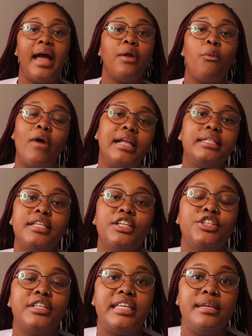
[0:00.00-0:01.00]
and
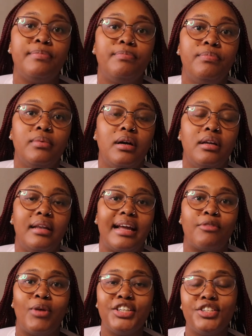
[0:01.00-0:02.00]
wanting to keep
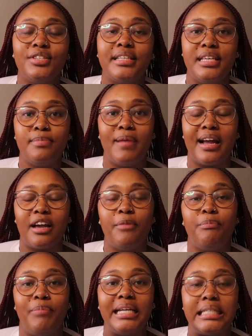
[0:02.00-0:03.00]
like a
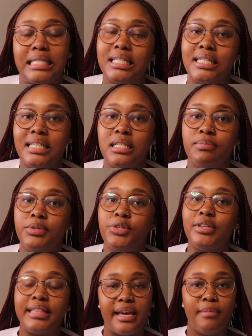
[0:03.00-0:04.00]
big distance
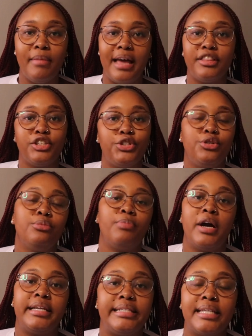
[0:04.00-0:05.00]
between them and the two
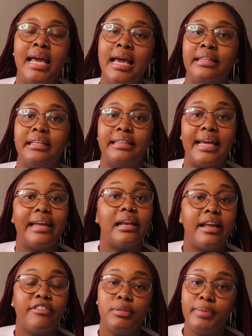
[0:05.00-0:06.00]
bodies that they had
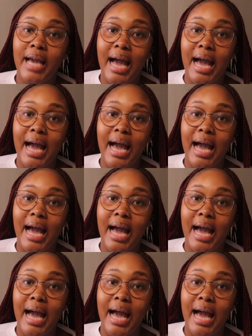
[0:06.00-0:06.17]
left